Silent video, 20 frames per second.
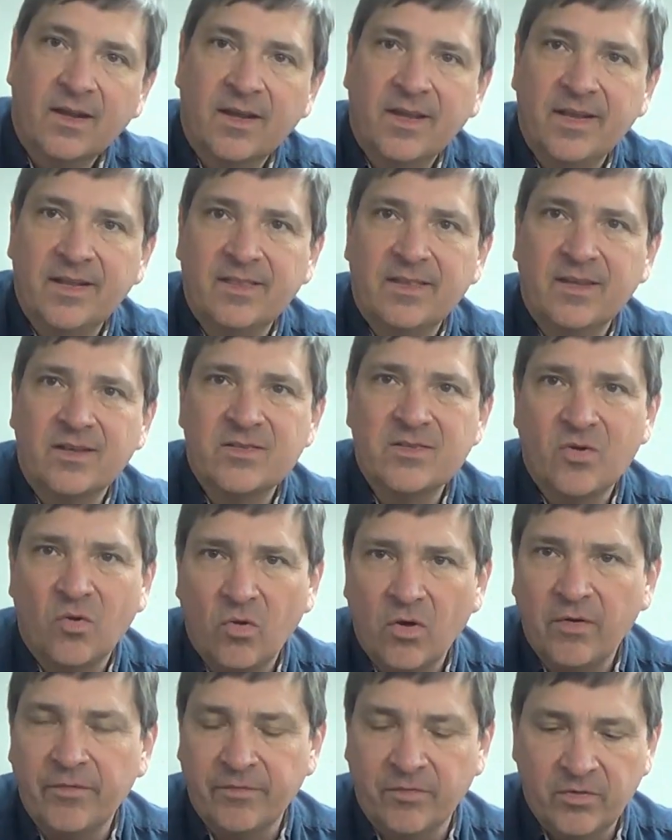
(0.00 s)
It doesn't
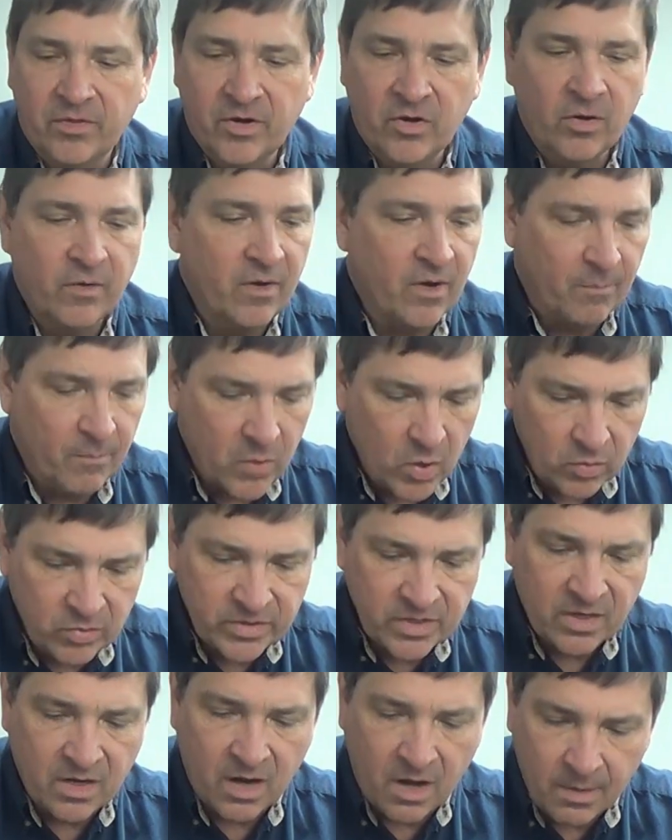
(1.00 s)
offer, their
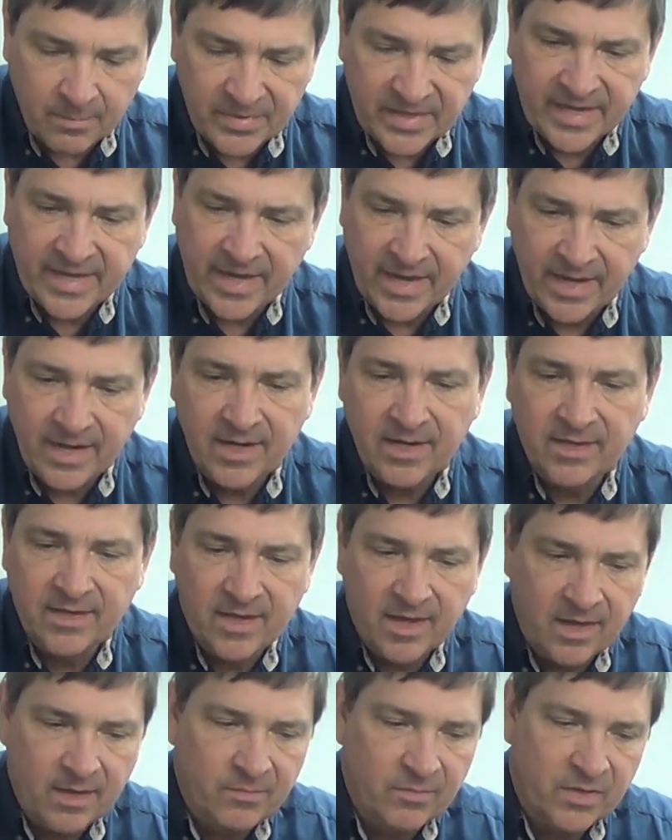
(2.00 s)
most complicated
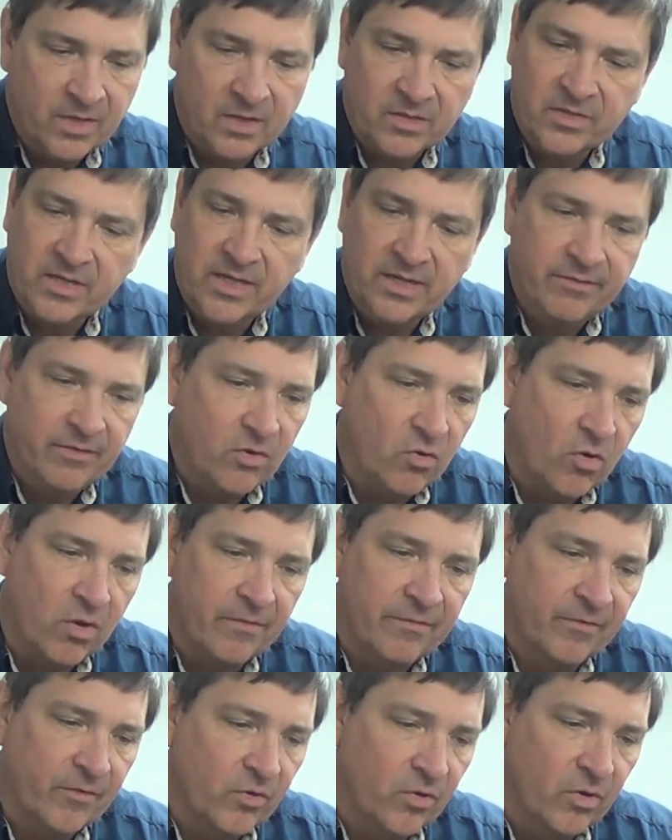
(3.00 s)
game doesn't even
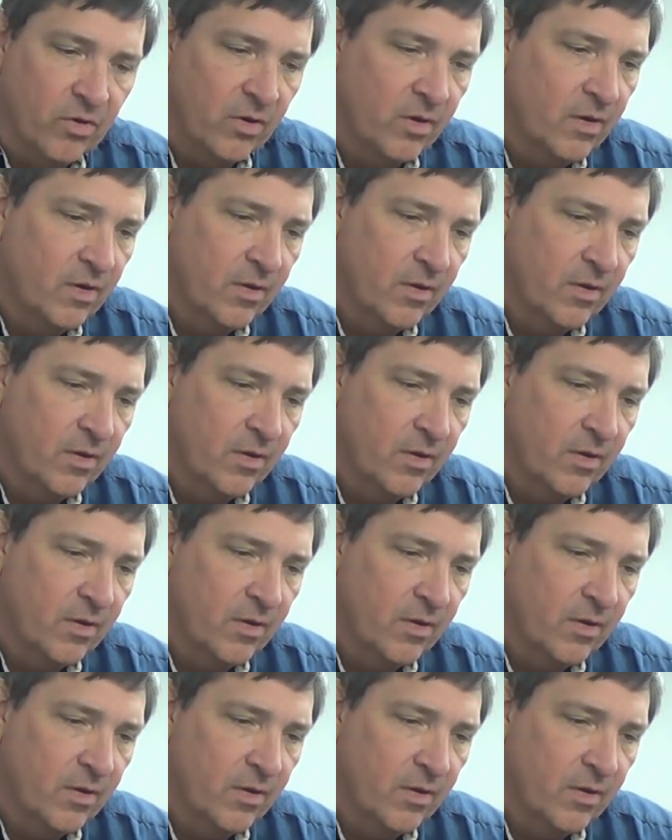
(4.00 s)
offer